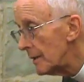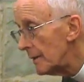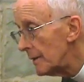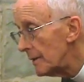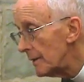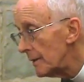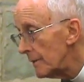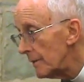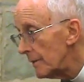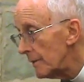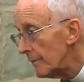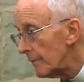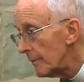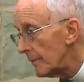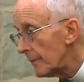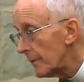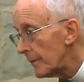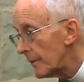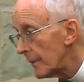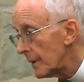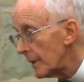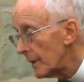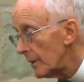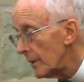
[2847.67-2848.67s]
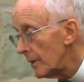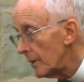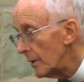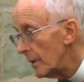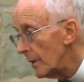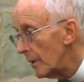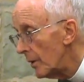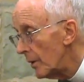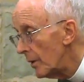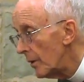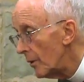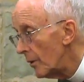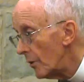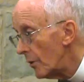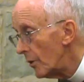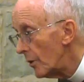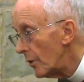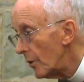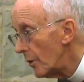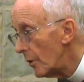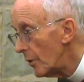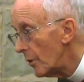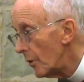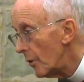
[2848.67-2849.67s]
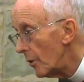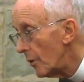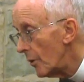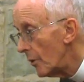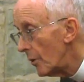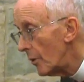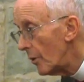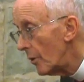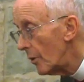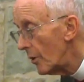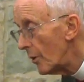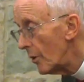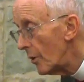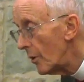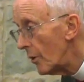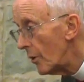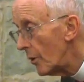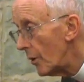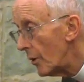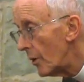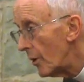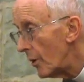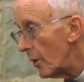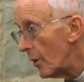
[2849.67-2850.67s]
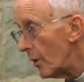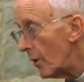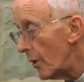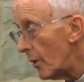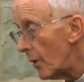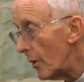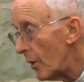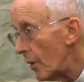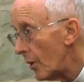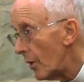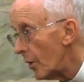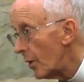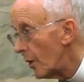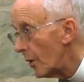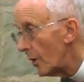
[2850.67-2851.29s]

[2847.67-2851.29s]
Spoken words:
You mention here, you can say we're breathing in the